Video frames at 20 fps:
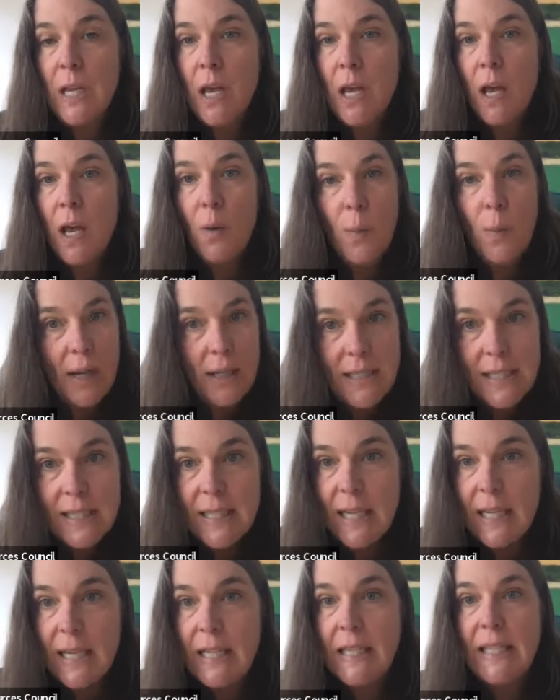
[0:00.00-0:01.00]
A
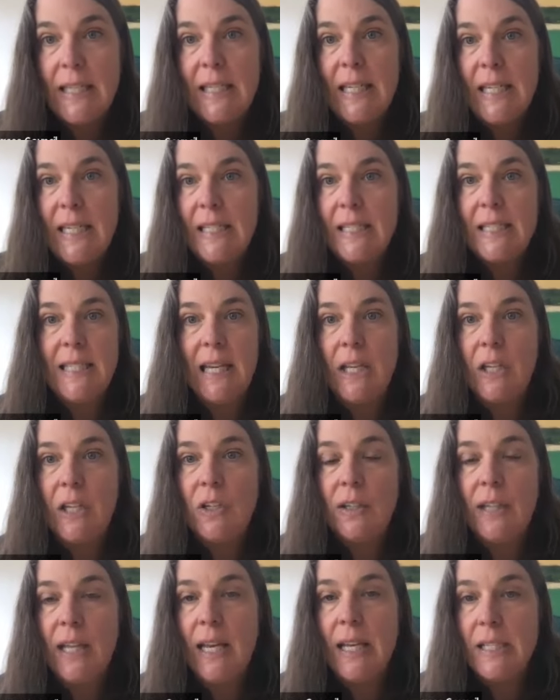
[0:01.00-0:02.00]
well-designed clean heat
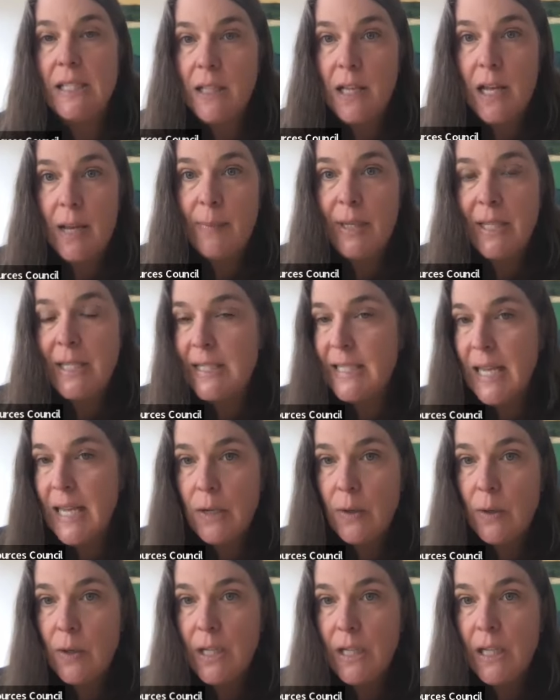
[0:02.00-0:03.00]
standard that has climate
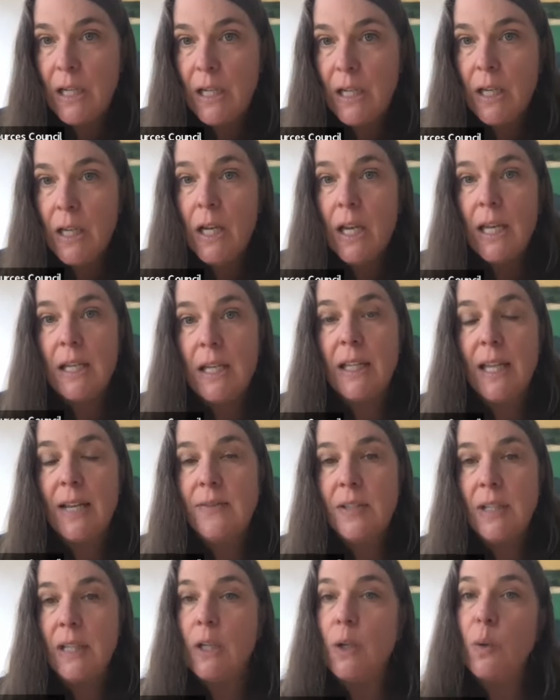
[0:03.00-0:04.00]
integrity and life
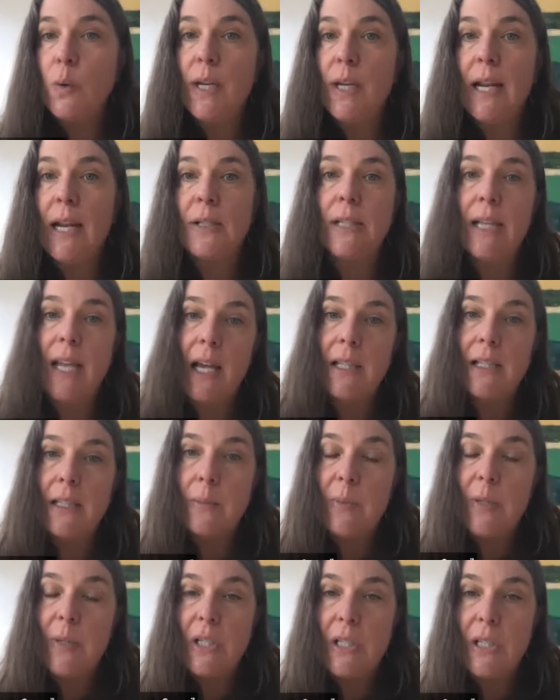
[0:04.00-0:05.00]
cycle greenhouse gas
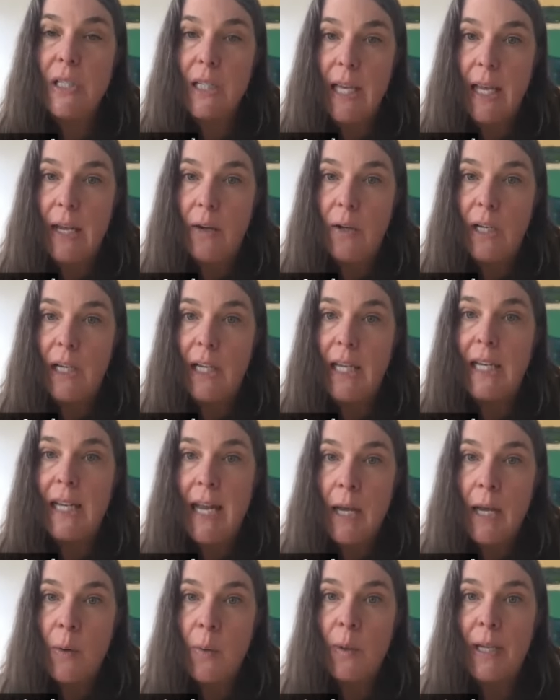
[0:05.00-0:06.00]
emissions accounting and
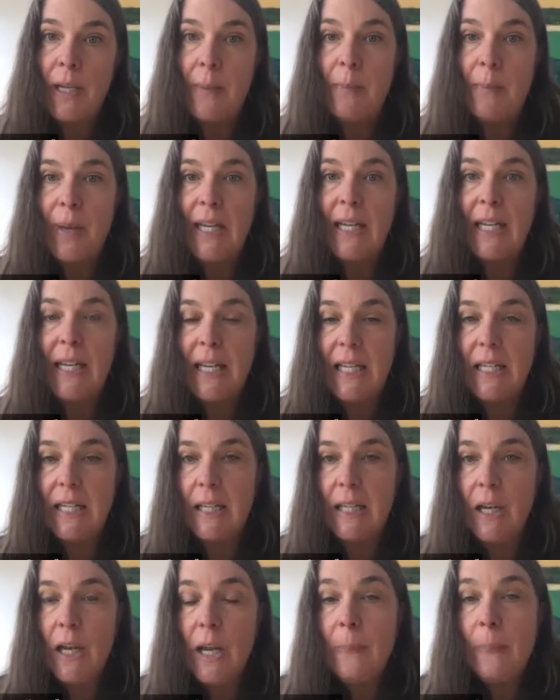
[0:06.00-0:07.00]
equity embedded in it
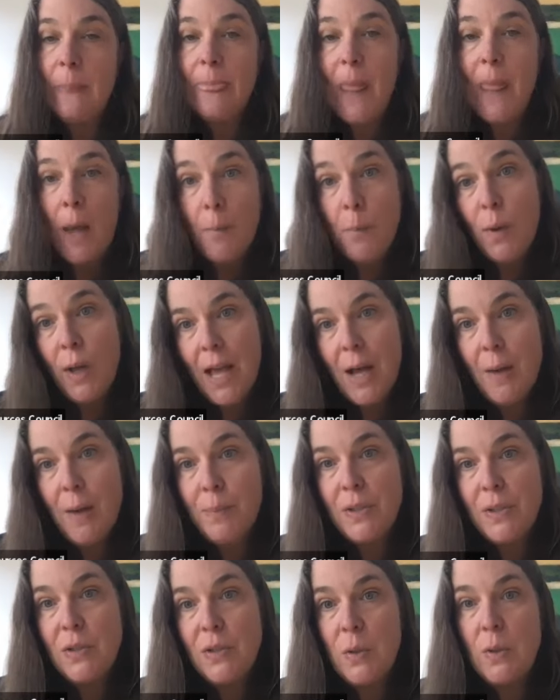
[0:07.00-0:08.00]
will help
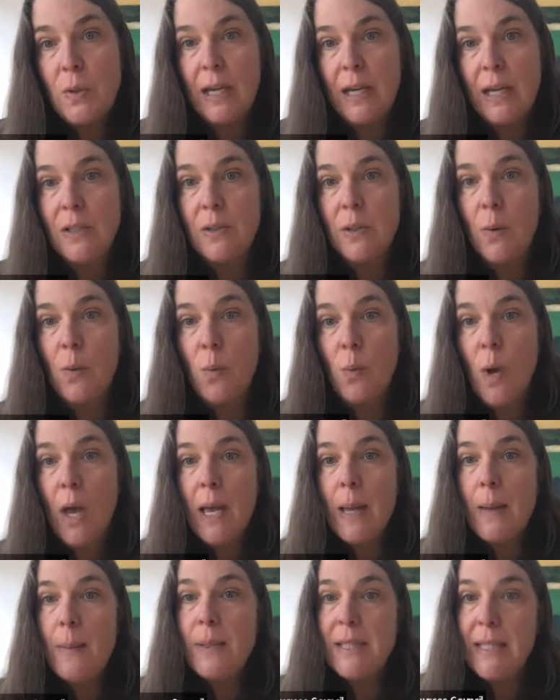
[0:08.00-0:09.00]
us do that. So
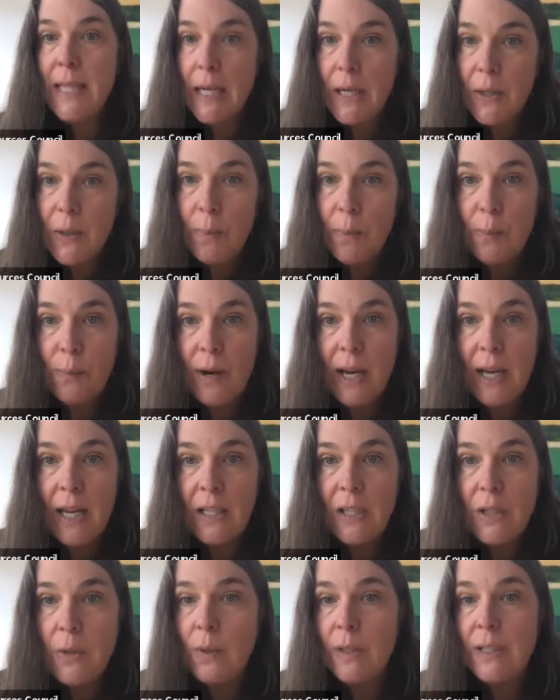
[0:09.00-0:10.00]
Senator Bray,
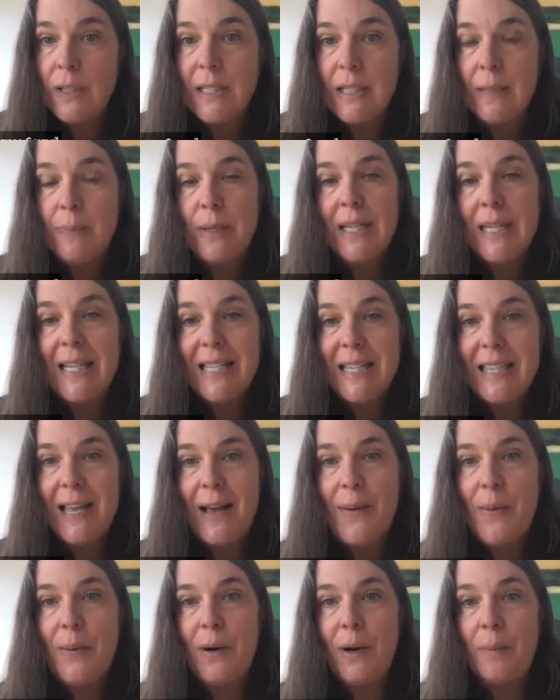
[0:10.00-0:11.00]
you are deep in that
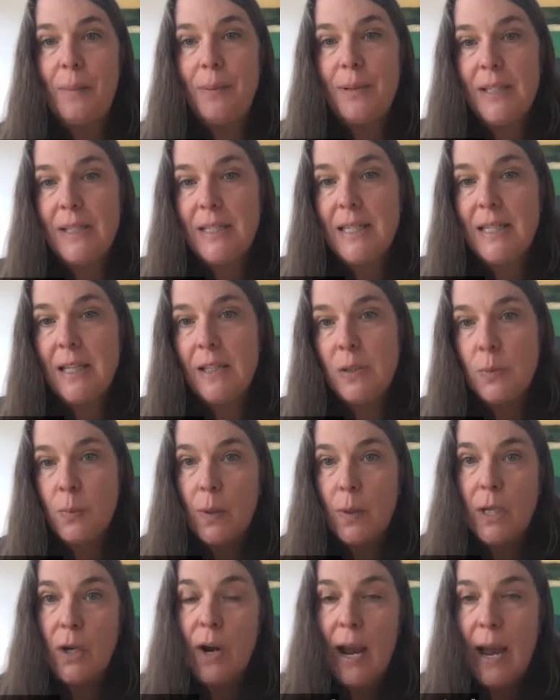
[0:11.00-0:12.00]
work. Please tell us where
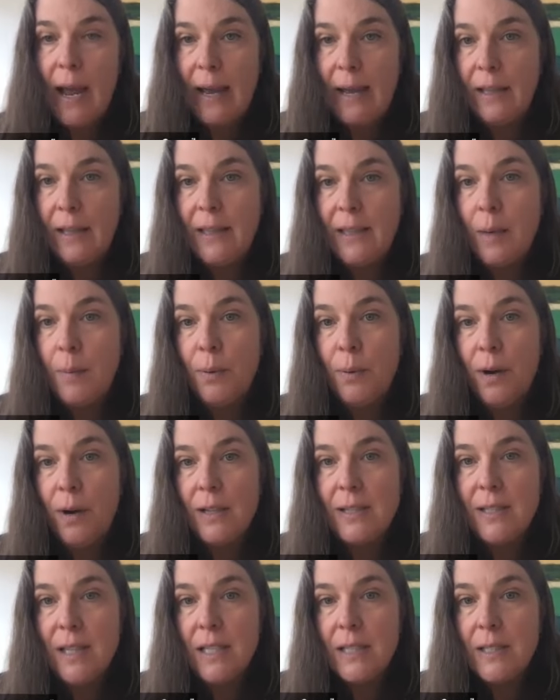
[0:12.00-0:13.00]
you're at in that
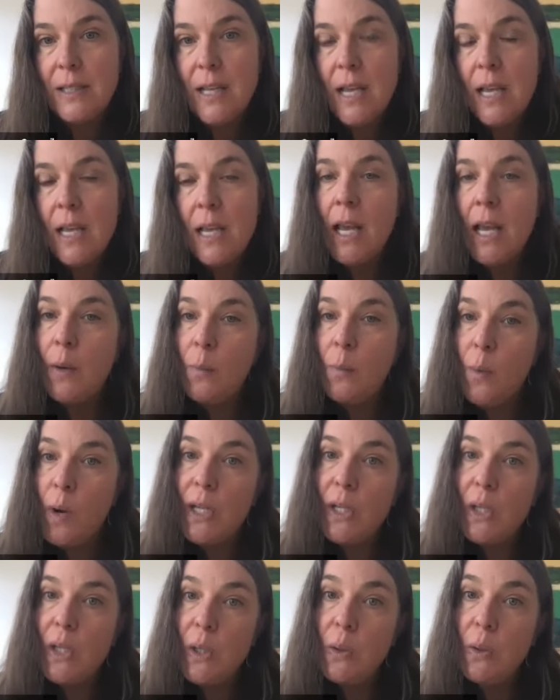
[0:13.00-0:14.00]
process and what
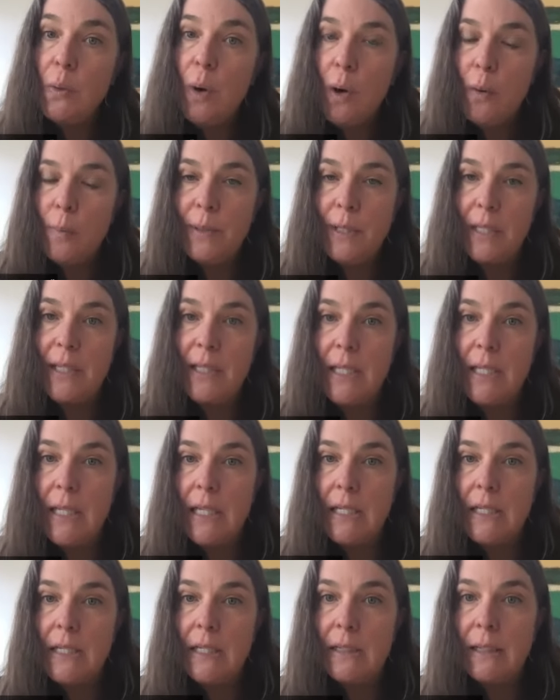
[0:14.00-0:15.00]
you hope to see
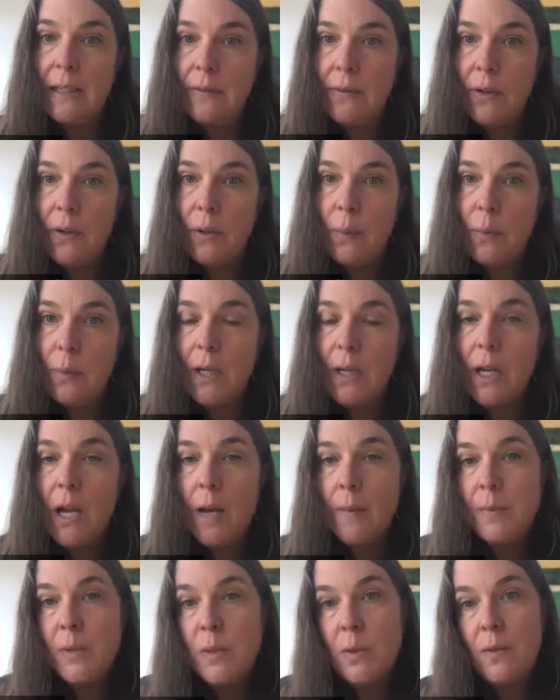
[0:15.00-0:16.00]
delivered when it
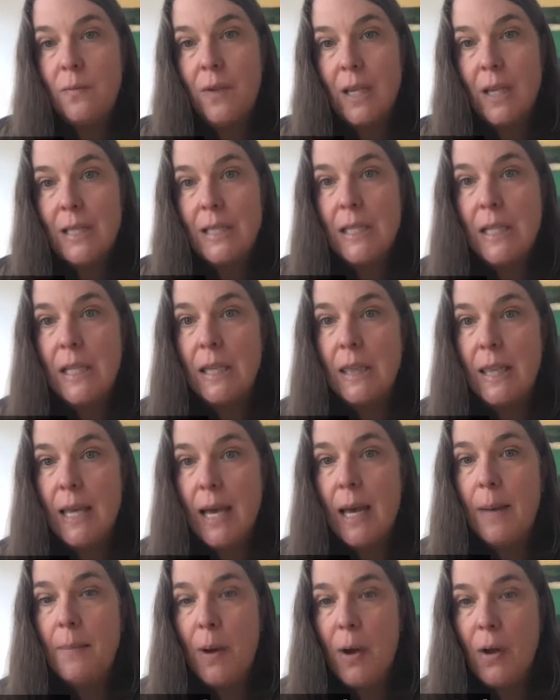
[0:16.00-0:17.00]
comes to advancing
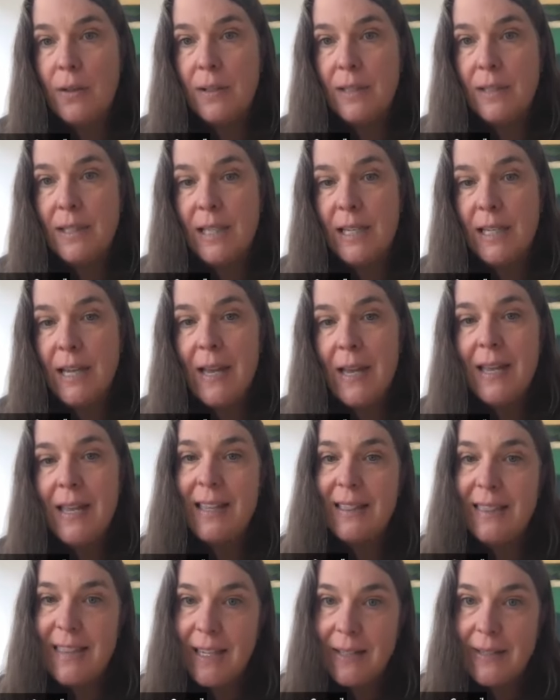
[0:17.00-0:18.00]
that policy.
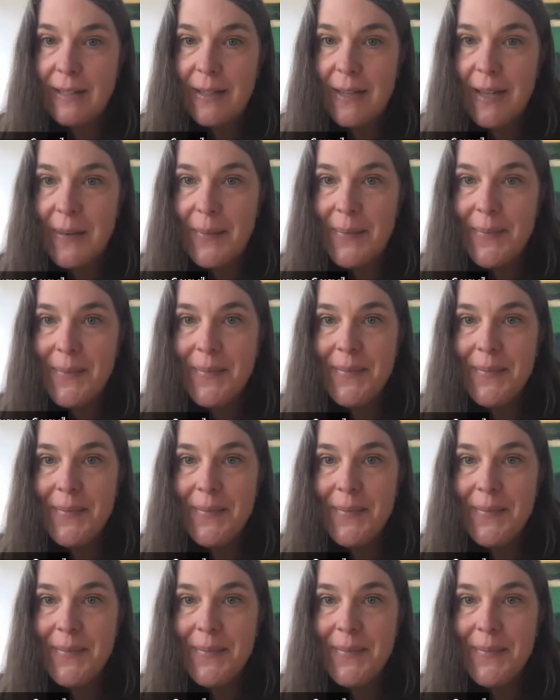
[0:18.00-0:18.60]
And thanks again.